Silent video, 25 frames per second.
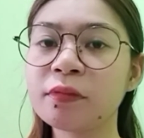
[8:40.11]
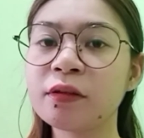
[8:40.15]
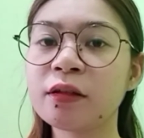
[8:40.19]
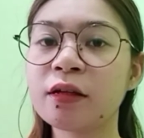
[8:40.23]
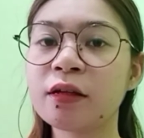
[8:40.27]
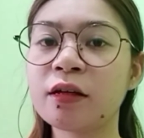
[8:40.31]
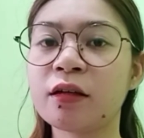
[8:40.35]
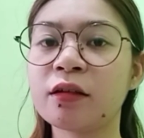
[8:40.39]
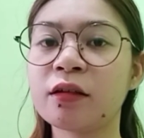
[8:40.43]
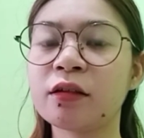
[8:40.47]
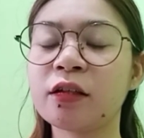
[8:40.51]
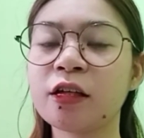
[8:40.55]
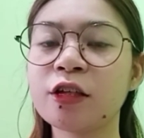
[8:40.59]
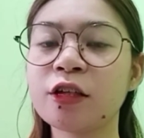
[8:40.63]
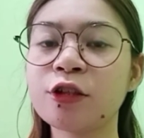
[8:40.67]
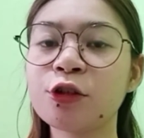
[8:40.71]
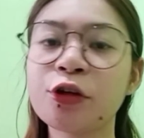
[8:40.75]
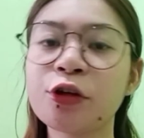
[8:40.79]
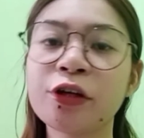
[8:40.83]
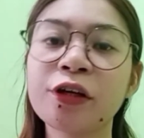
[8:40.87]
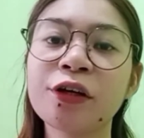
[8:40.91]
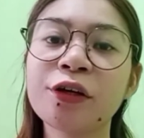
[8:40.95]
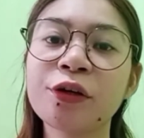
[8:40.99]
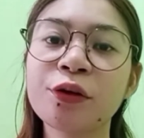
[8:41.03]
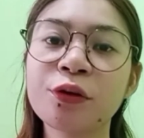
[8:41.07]
na
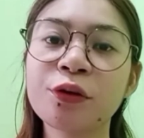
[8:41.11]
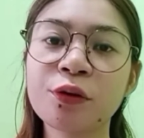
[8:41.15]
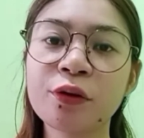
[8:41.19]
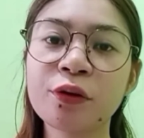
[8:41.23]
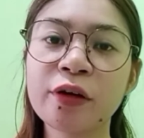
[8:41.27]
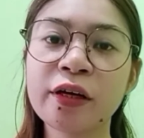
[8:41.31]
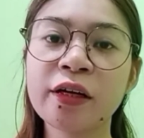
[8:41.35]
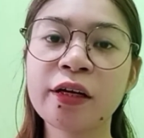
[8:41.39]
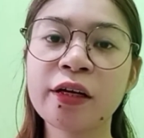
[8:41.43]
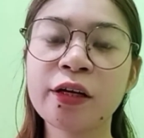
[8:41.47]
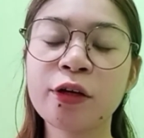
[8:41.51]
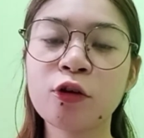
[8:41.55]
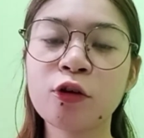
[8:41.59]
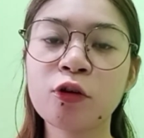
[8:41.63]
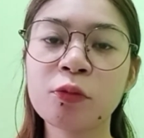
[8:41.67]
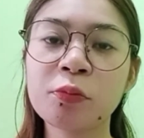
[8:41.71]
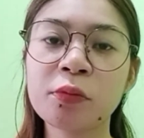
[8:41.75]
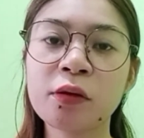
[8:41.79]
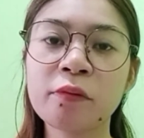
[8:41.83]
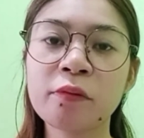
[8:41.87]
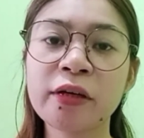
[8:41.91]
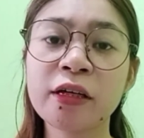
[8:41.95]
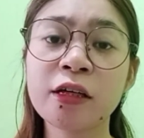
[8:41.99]
nag-enjoy kayo and I hope na